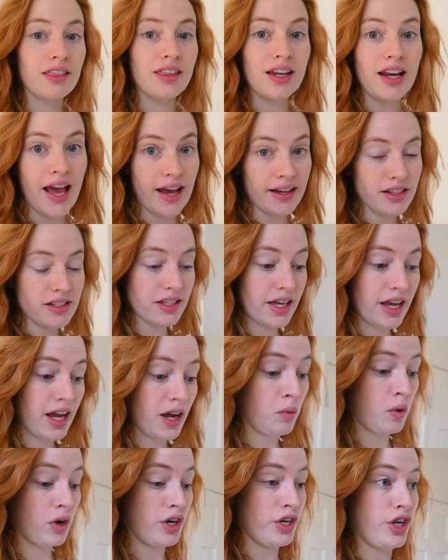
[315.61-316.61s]
next thing
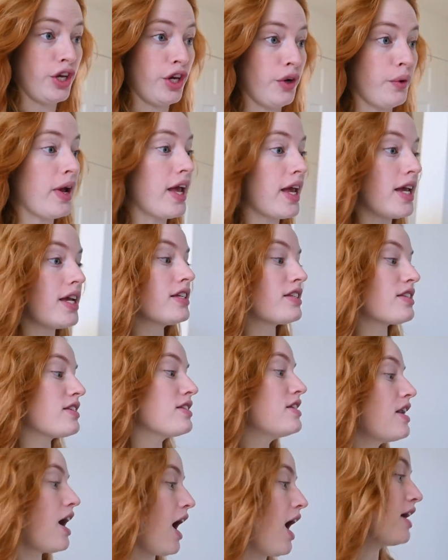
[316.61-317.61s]
I want to do is
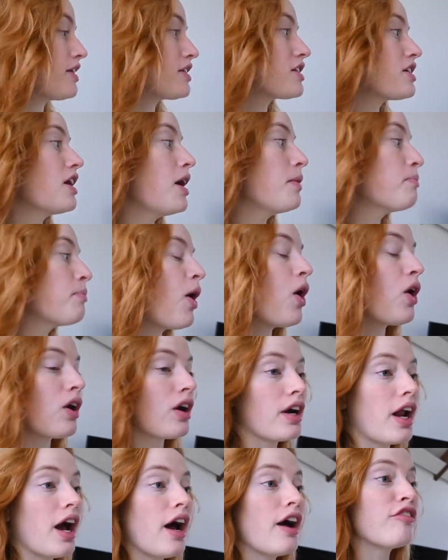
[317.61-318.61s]
not a
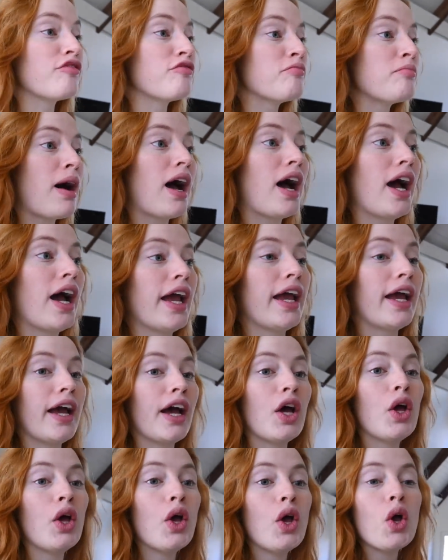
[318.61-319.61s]
part of
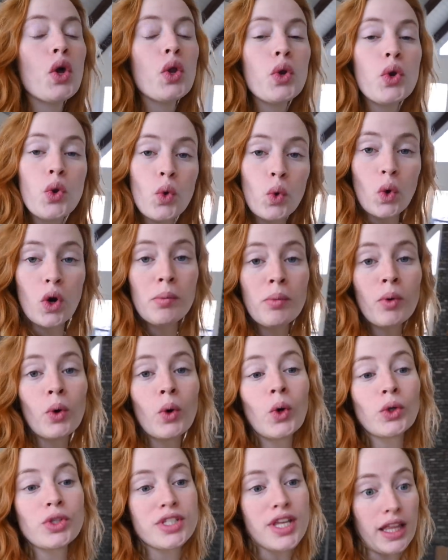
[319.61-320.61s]
my
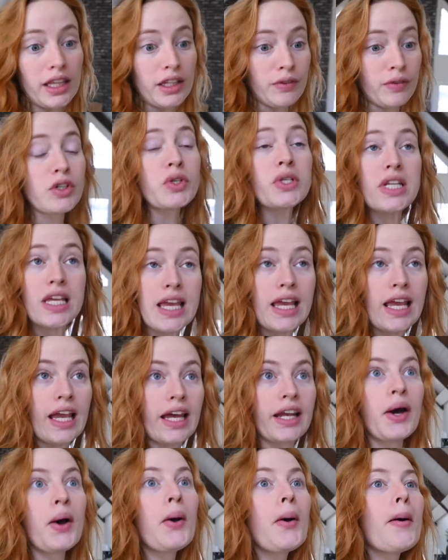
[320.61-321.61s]
normal daily
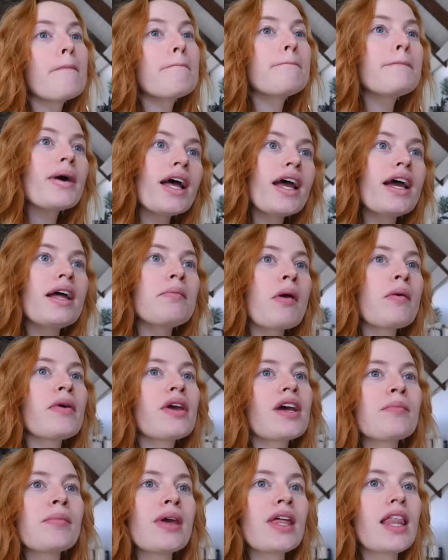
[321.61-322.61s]
routine, but maybe it
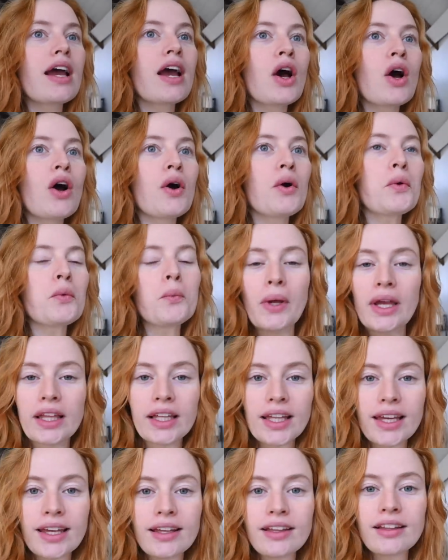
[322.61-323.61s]
can be like a
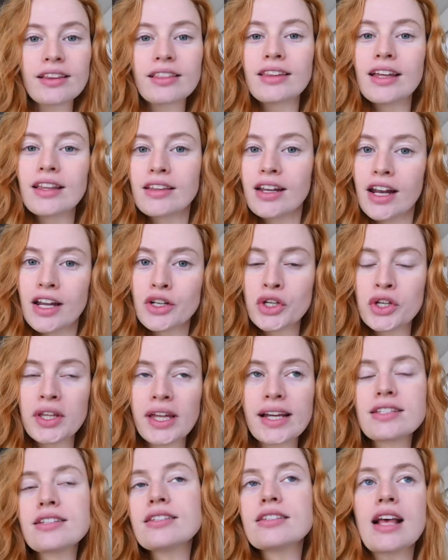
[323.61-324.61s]
weekly thing that I do.
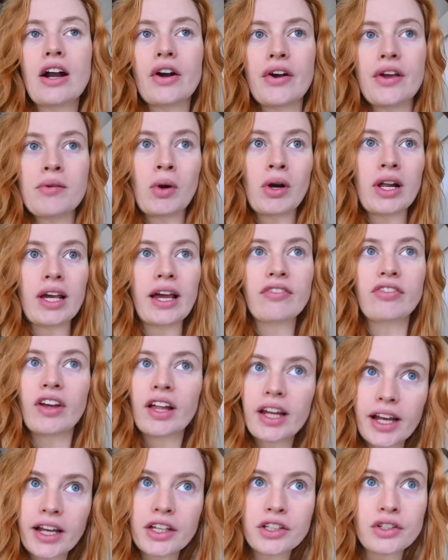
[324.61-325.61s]
Like it's a Saturday morning. I feel
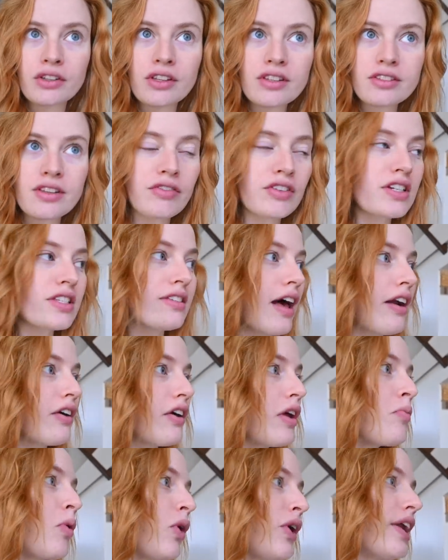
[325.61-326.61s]
like I could do this every
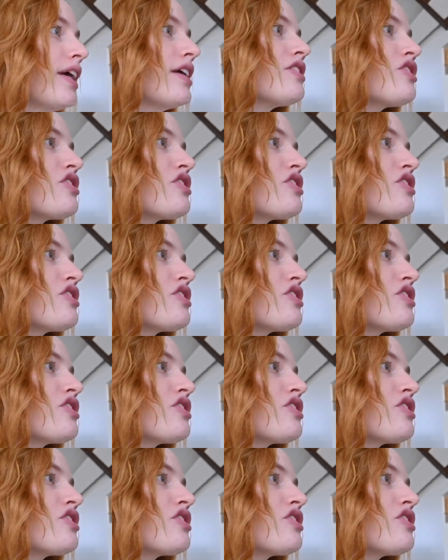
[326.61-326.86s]
Saturday morning. It